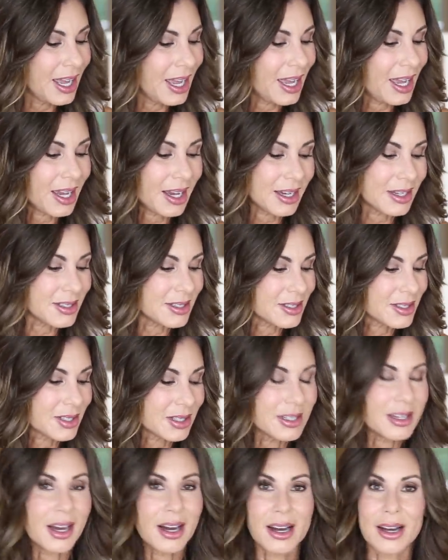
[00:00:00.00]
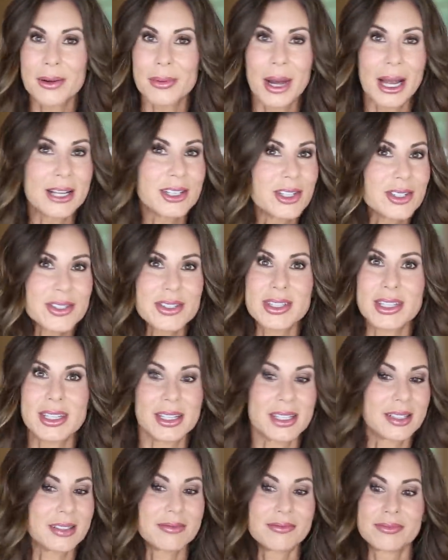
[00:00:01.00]
and I just
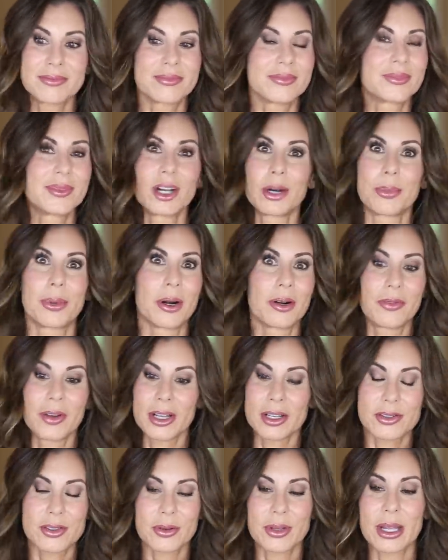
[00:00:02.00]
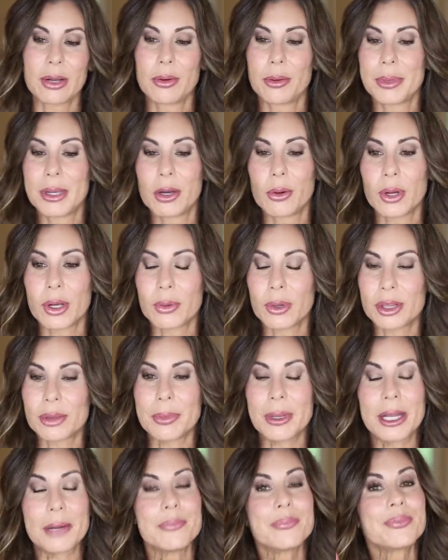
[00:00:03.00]
think they're perfect, so they will be going with
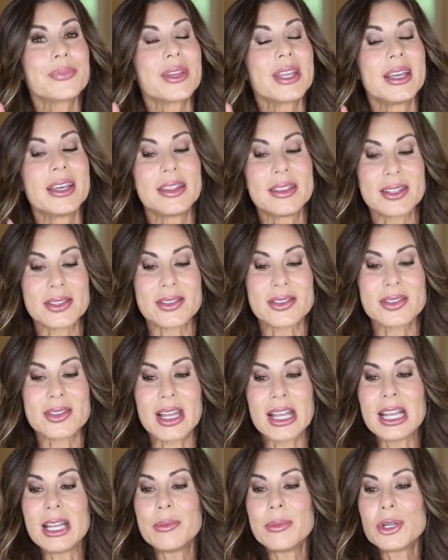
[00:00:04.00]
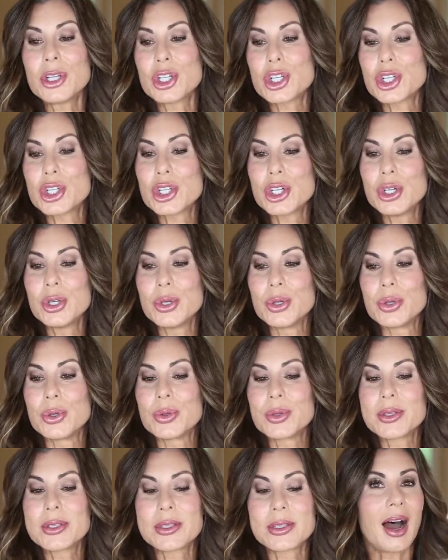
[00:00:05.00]
me. The same
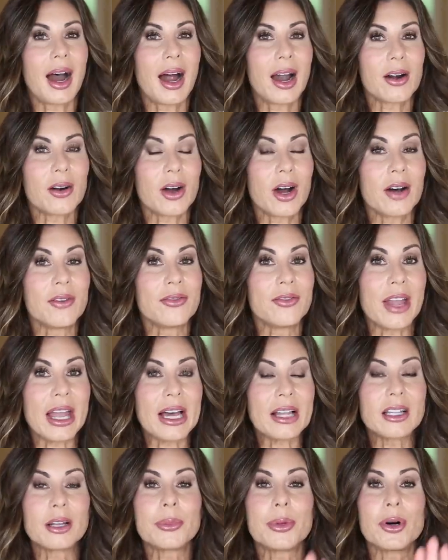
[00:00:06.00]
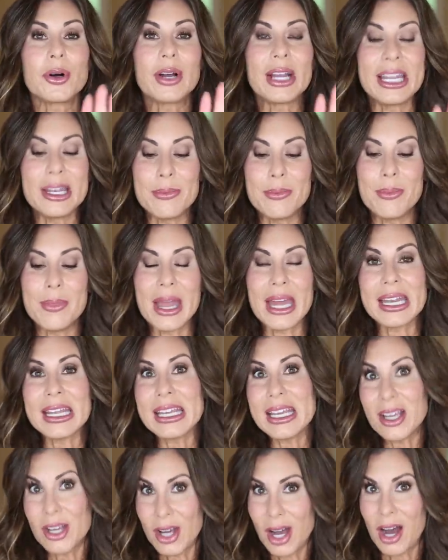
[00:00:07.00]
shoes are available in
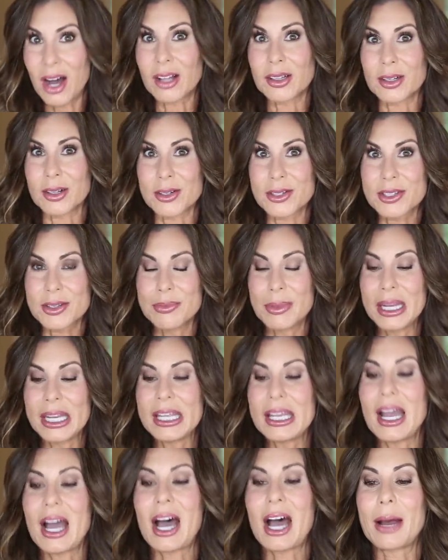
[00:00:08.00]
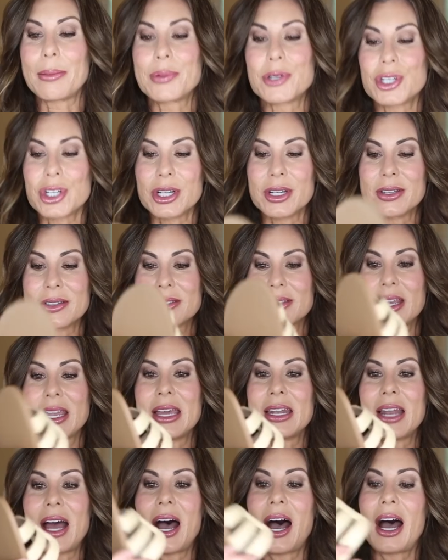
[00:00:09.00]
many colors, many options,
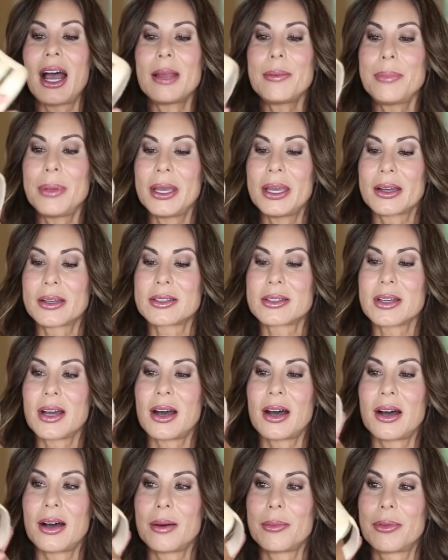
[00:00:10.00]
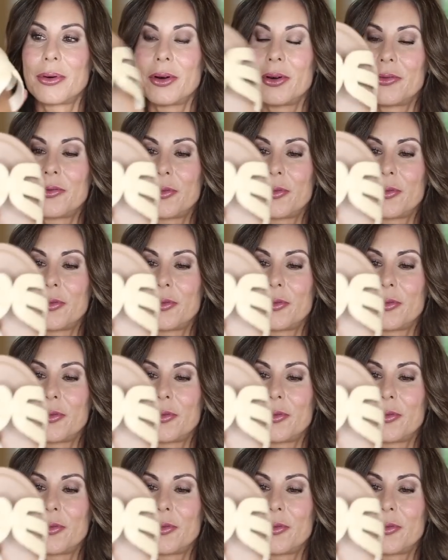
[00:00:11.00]
and I picked up